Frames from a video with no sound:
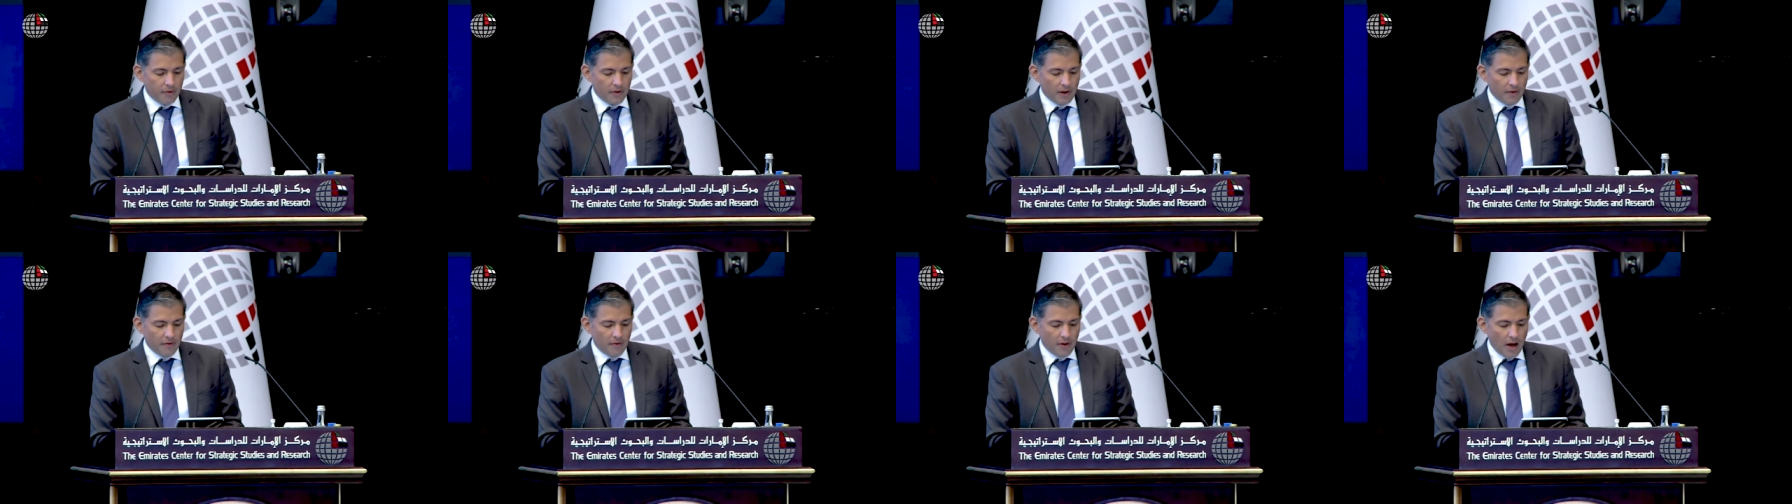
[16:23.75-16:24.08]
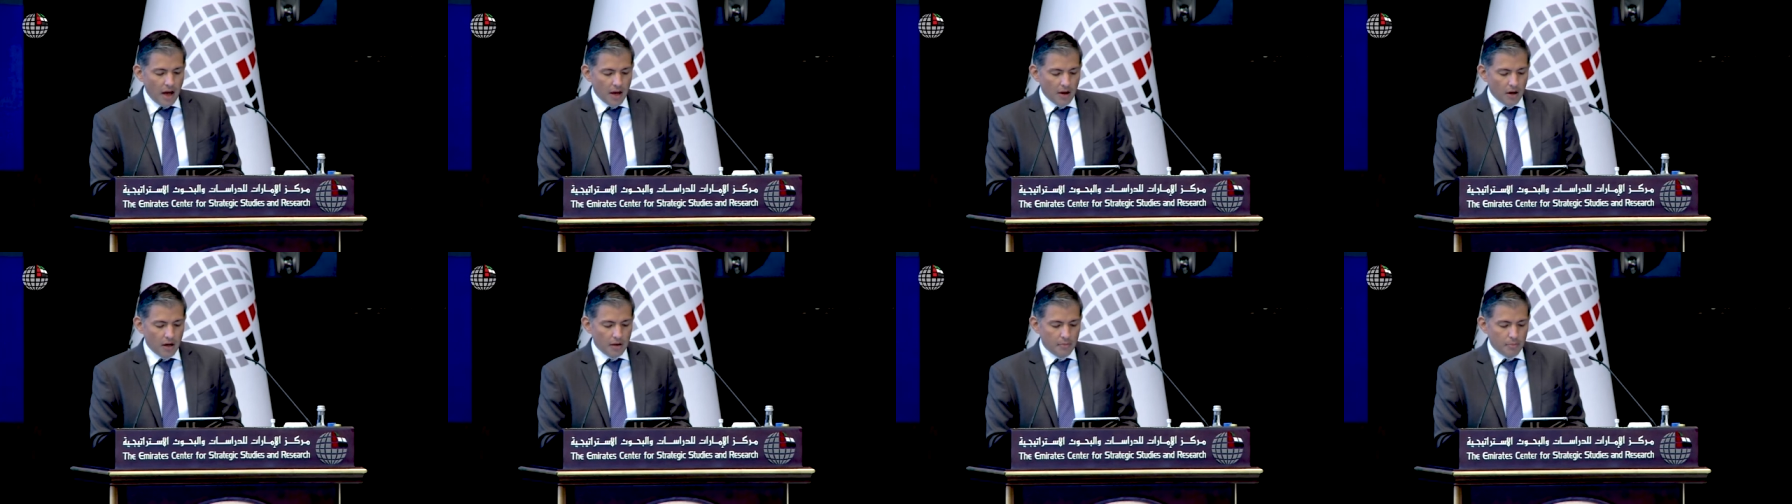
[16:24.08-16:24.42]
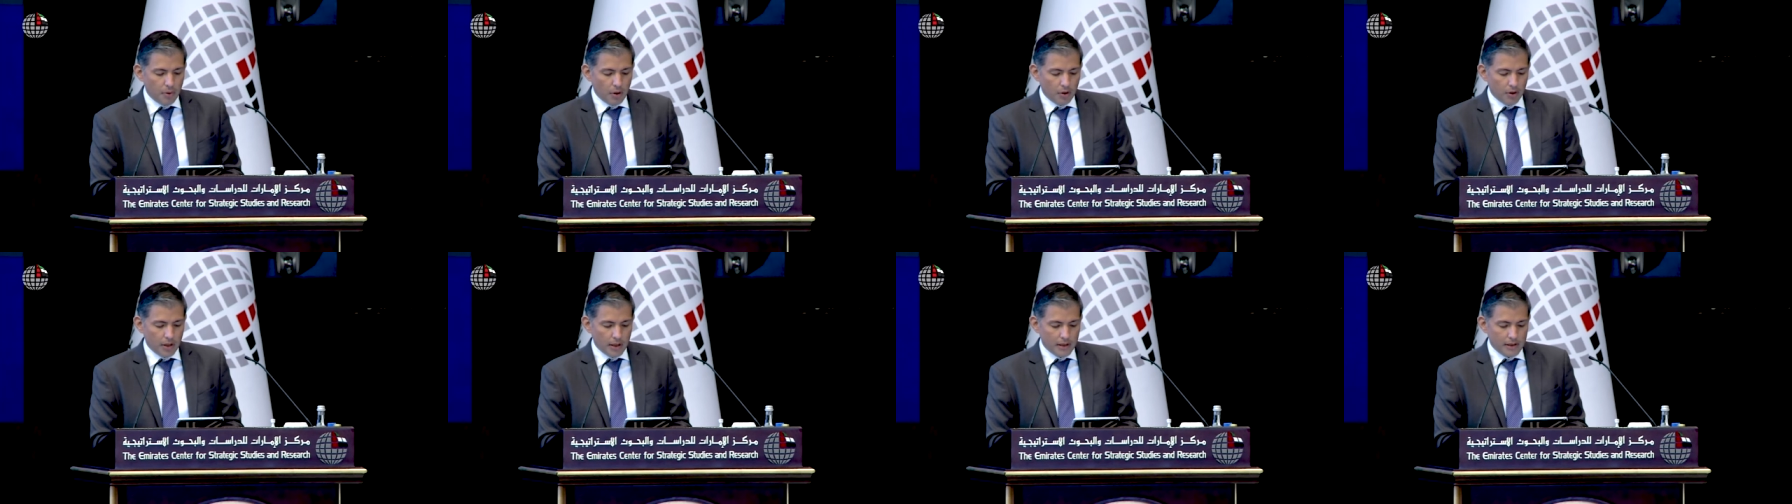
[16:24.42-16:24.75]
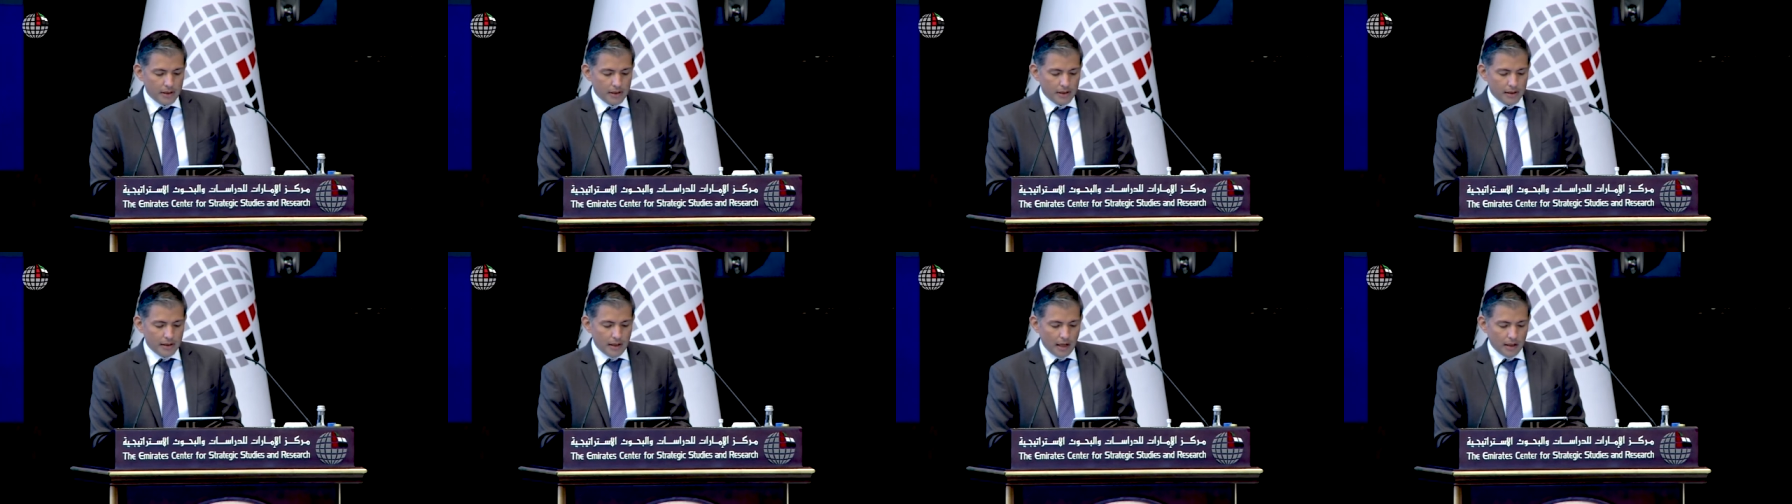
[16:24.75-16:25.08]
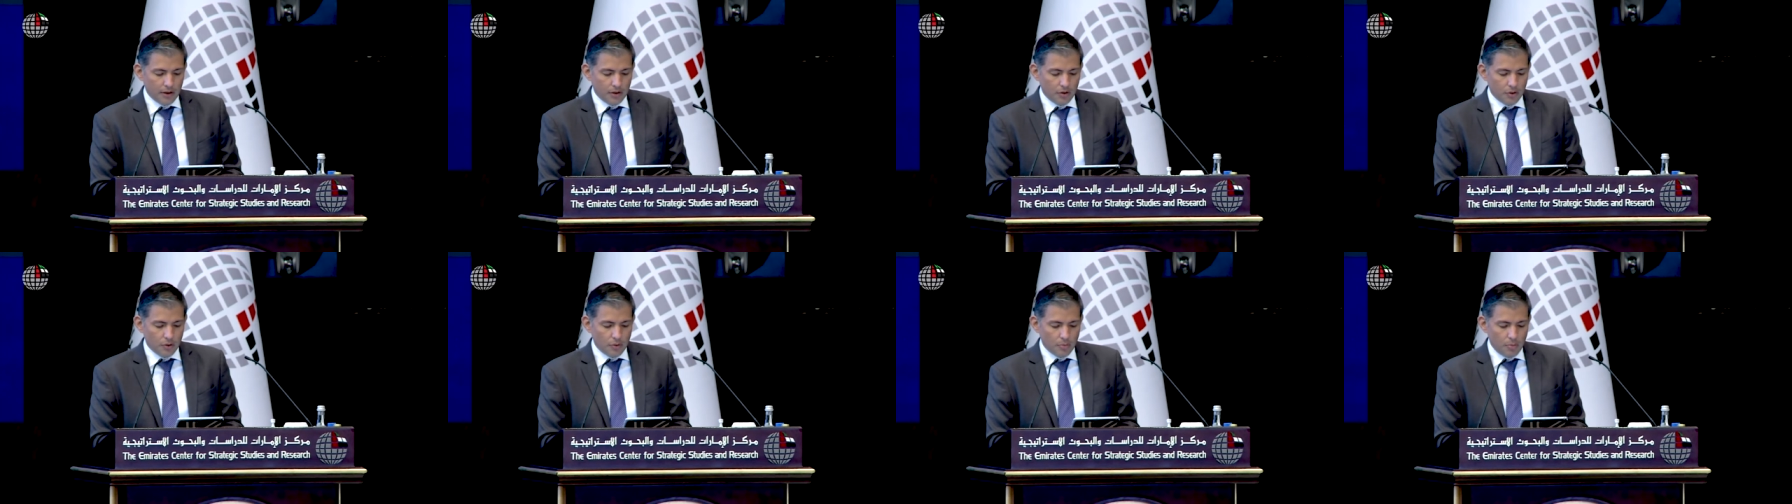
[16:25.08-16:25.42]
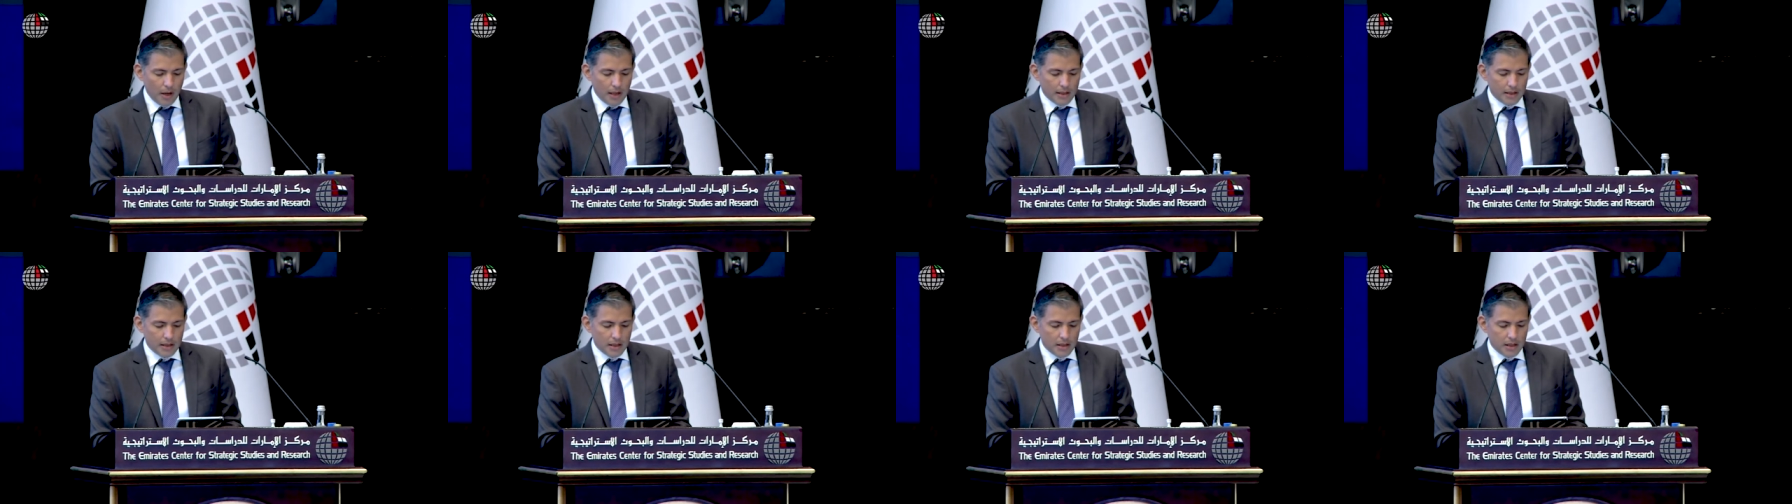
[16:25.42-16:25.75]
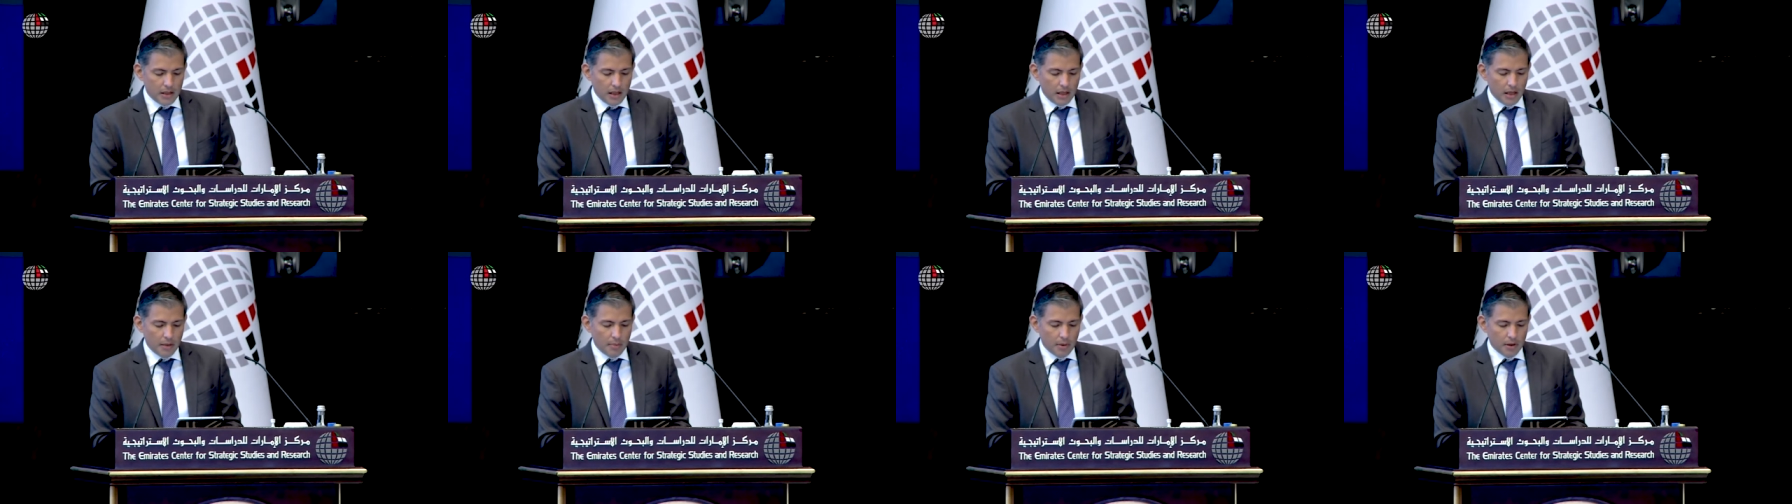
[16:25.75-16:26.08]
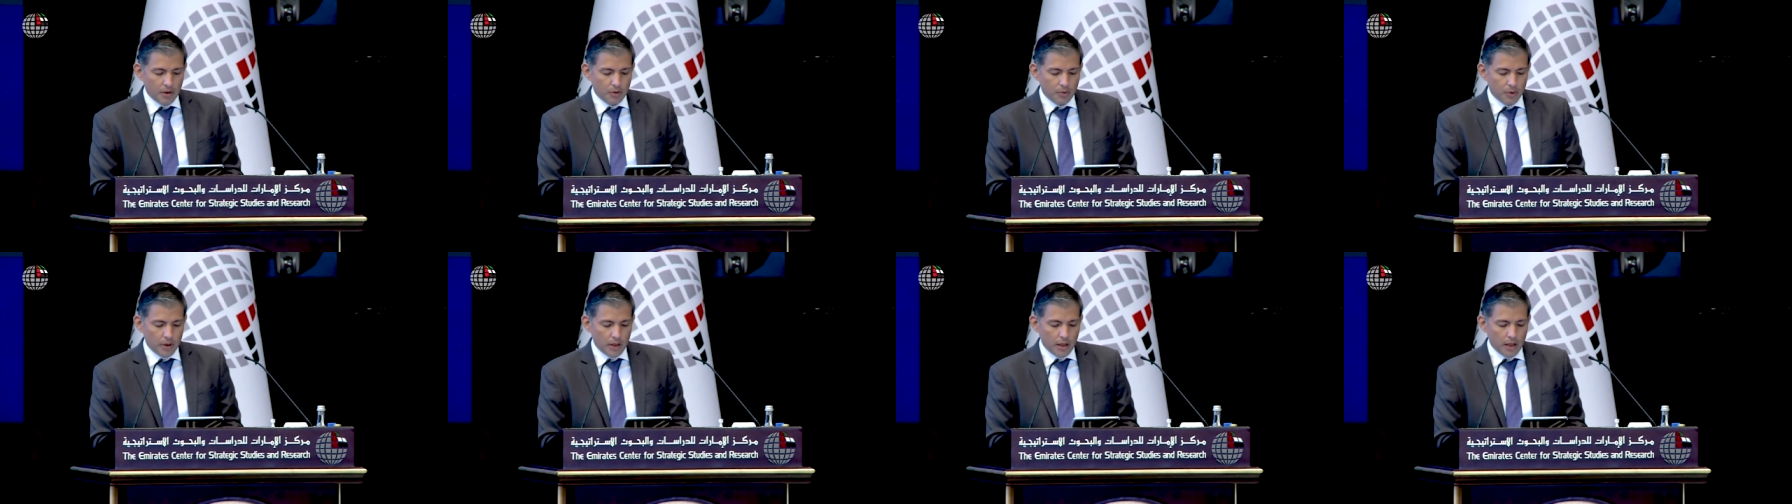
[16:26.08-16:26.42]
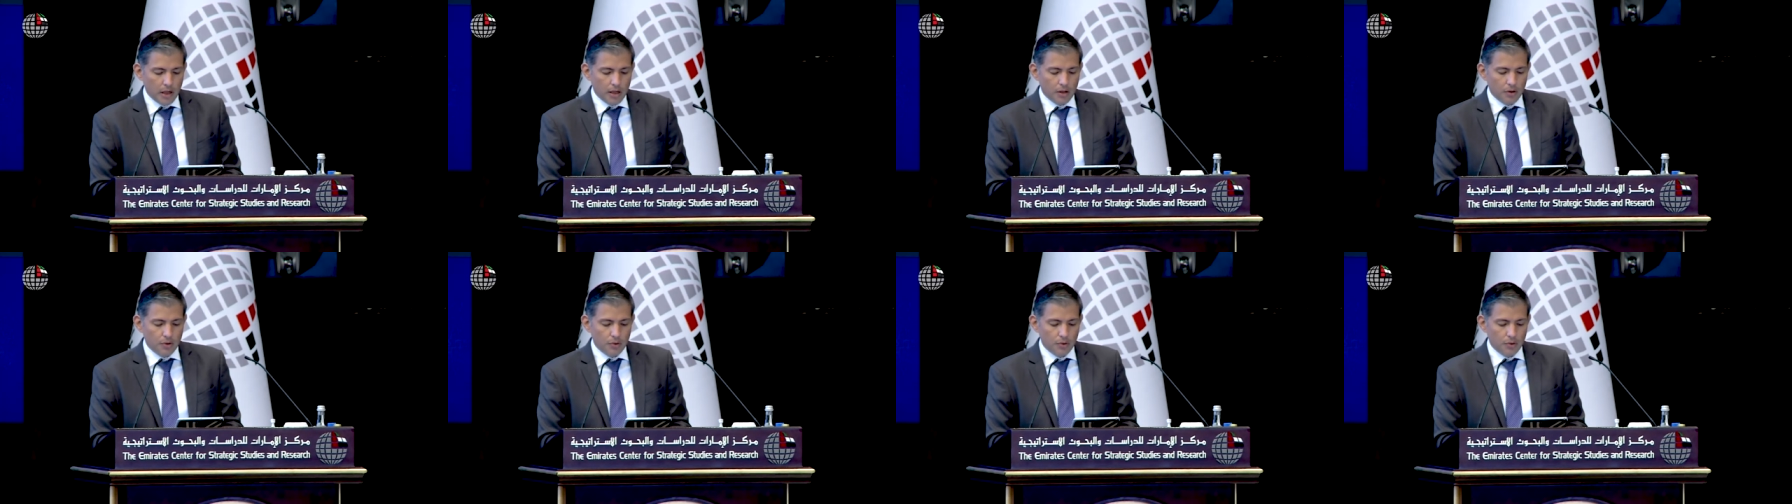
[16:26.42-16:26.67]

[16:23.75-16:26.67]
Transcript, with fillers: a violent protest that took place in Chile between